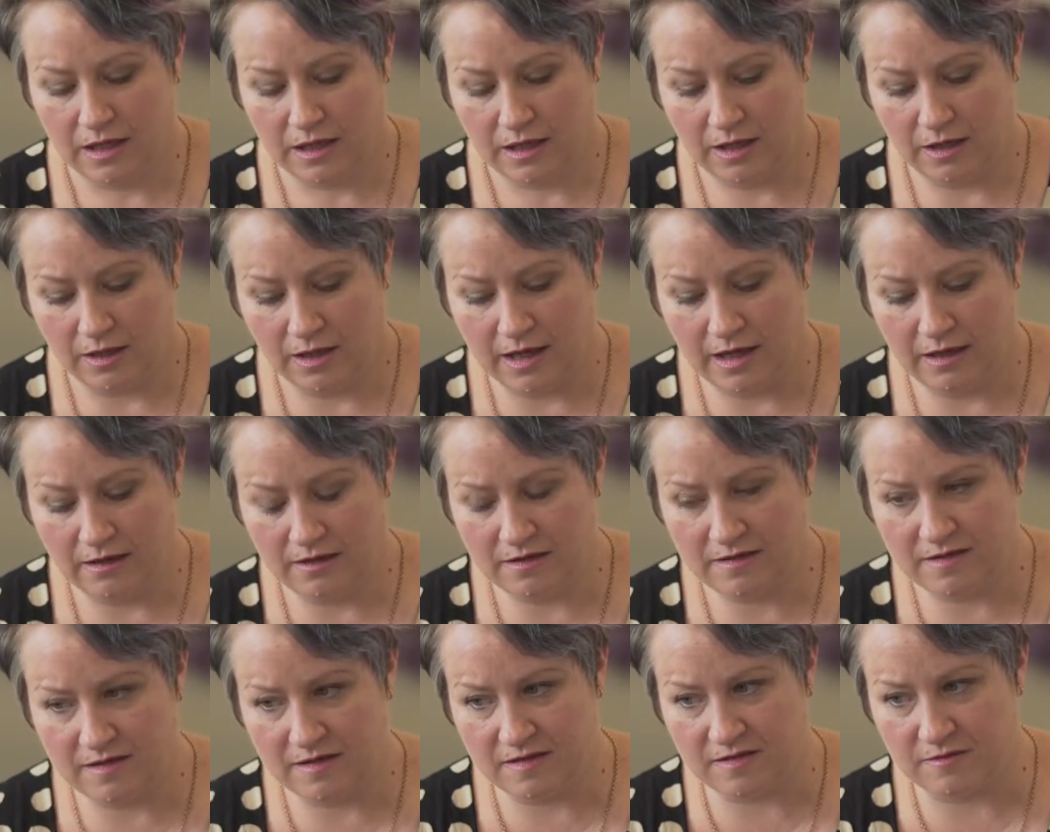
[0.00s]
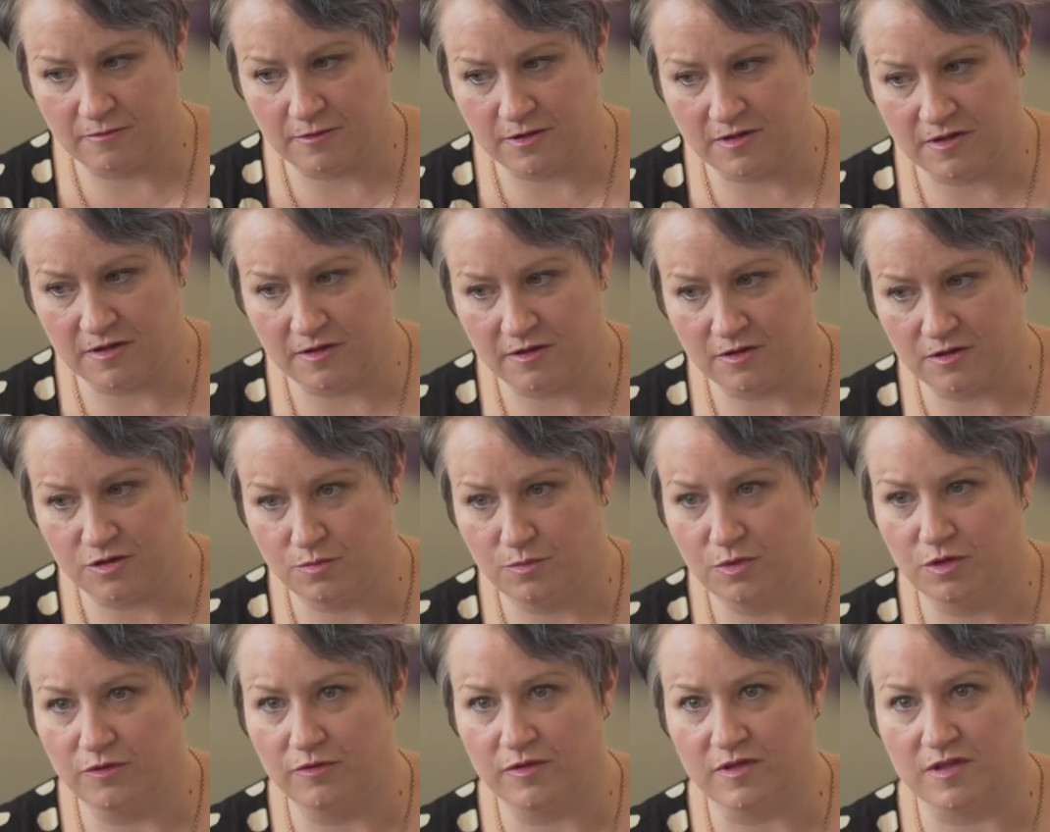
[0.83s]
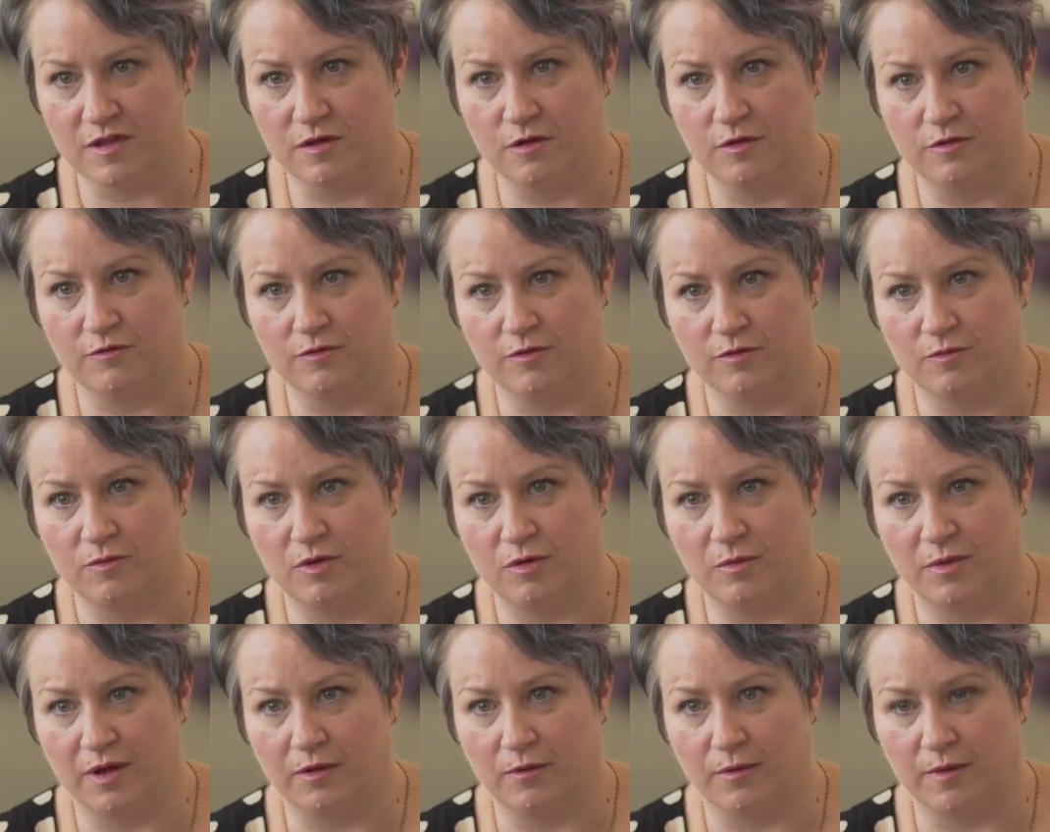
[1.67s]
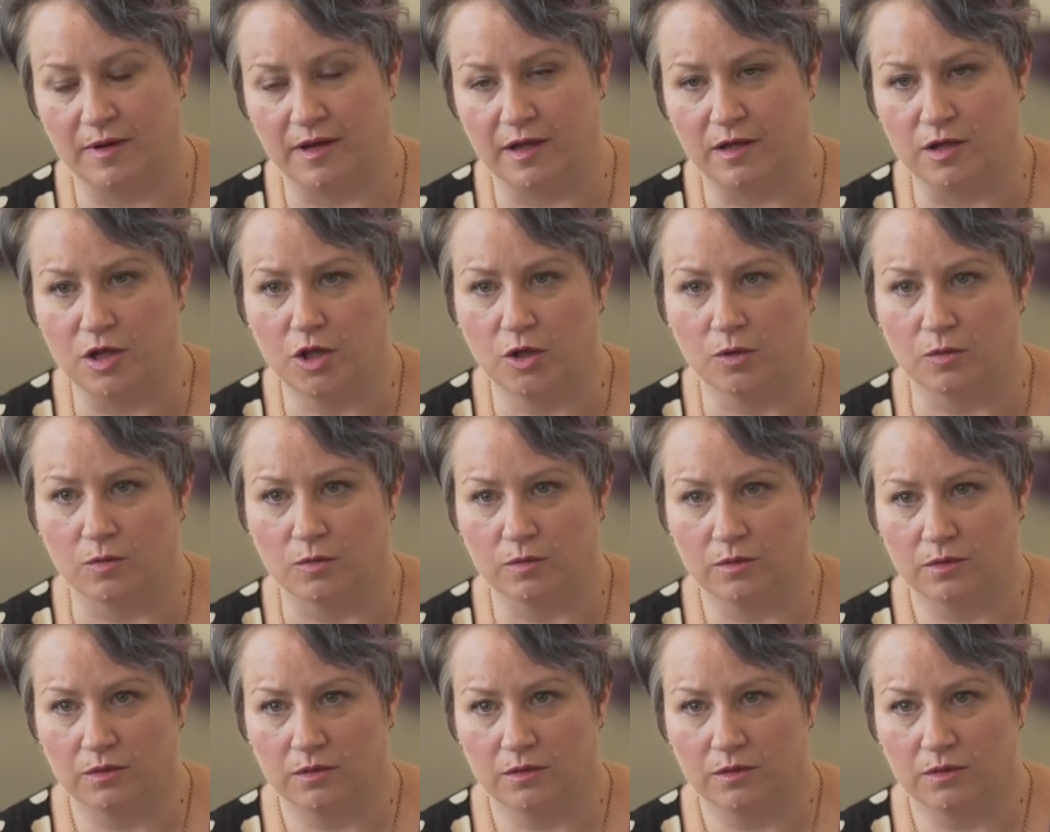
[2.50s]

does this research move us on from what we already knew?